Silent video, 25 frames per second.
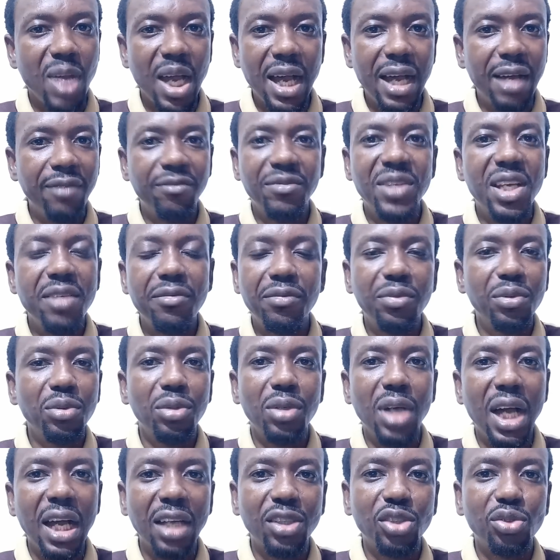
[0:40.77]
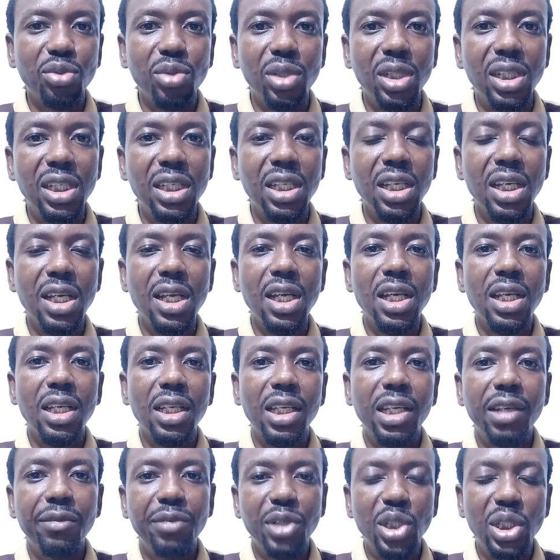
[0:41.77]
I've never actually
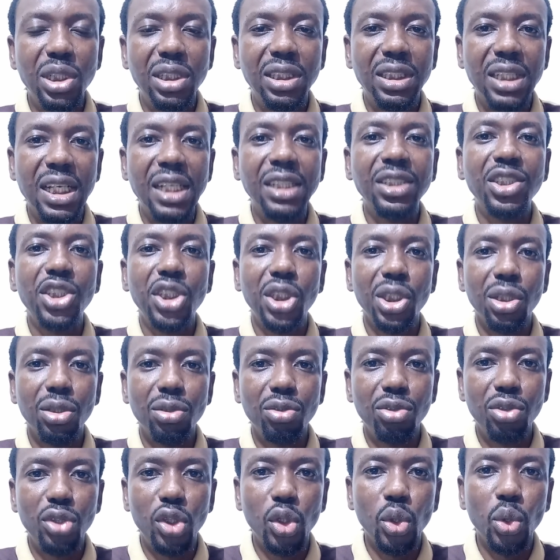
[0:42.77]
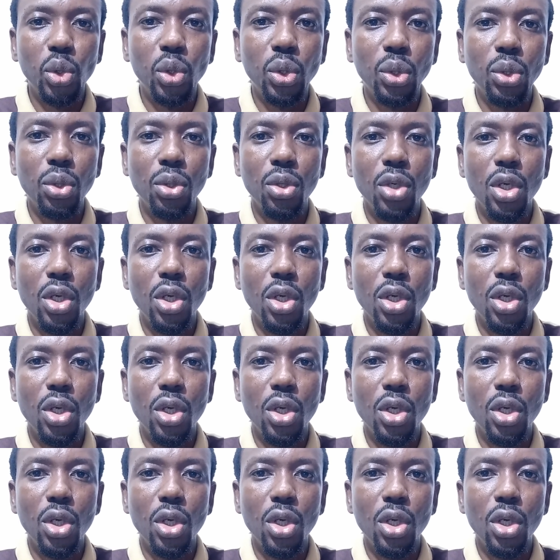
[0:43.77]
given attention to